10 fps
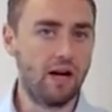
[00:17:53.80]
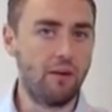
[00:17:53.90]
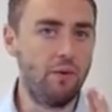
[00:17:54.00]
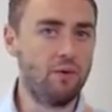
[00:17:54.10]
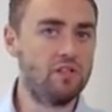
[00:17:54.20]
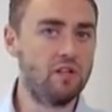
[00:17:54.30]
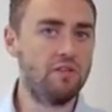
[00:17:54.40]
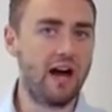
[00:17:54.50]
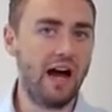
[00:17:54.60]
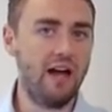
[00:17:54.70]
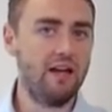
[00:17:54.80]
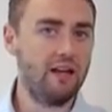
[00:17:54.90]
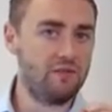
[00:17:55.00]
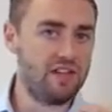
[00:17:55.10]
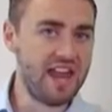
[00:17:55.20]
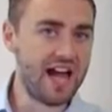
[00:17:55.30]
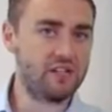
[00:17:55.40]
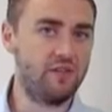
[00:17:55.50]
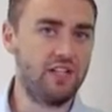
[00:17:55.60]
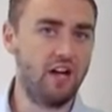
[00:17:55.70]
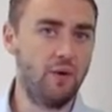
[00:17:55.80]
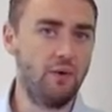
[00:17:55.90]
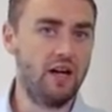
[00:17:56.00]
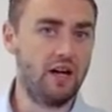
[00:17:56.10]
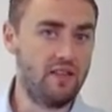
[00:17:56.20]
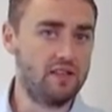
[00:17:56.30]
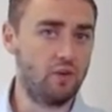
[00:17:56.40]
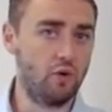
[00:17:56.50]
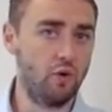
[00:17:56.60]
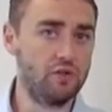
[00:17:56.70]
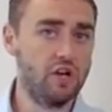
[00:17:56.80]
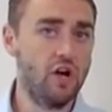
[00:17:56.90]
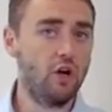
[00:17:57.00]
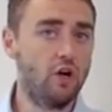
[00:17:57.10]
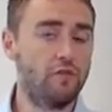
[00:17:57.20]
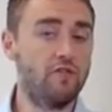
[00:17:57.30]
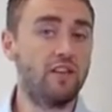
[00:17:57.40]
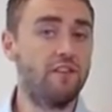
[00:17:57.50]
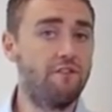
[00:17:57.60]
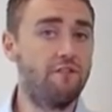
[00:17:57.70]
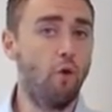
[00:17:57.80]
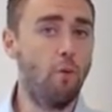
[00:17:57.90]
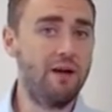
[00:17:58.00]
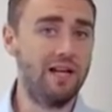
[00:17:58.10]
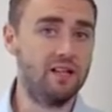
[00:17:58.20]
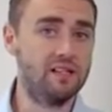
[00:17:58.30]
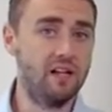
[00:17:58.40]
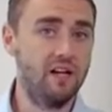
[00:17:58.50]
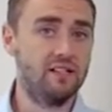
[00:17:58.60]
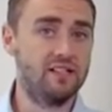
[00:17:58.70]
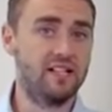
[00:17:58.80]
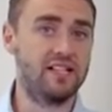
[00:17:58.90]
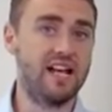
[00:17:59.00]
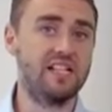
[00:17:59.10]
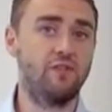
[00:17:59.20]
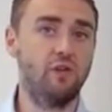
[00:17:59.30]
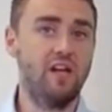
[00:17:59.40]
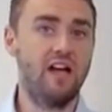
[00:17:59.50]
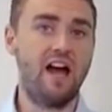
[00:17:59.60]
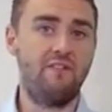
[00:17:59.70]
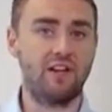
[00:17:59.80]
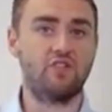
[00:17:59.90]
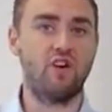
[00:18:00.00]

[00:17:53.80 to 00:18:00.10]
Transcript: And we will do that with the next video in this course covering the 4 pillars to successful FX